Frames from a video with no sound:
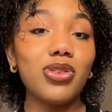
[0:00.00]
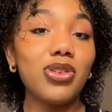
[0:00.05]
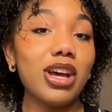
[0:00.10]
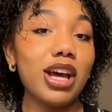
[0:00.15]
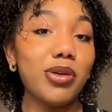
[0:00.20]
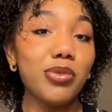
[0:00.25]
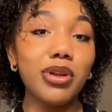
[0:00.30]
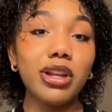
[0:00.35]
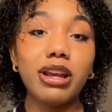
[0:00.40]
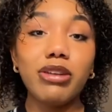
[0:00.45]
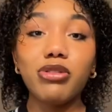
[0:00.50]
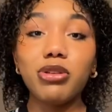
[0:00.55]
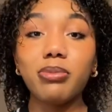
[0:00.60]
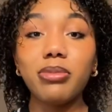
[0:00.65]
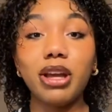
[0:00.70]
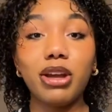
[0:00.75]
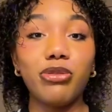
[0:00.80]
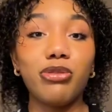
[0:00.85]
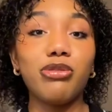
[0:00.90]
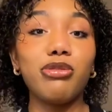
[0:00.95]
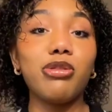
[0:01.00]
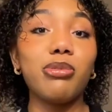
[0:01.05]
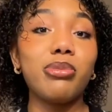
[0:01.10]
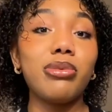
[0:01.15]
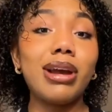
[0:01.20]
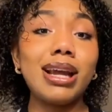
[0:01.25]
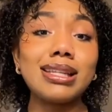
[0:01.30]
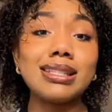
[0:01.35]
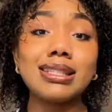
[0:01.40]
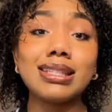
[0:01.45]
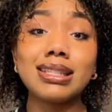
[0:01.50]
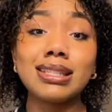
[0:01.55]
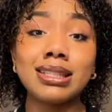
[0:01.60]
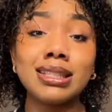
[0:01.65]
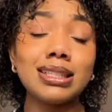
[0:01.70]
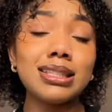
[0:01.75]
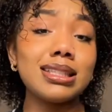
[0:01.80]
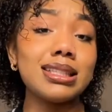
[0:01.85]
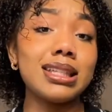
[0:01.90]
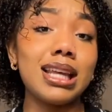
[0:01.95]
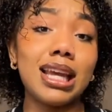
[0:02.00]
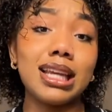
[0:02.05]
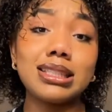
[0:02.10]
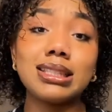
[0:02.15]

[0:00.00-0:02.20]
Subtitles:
I would never pay full price because this is like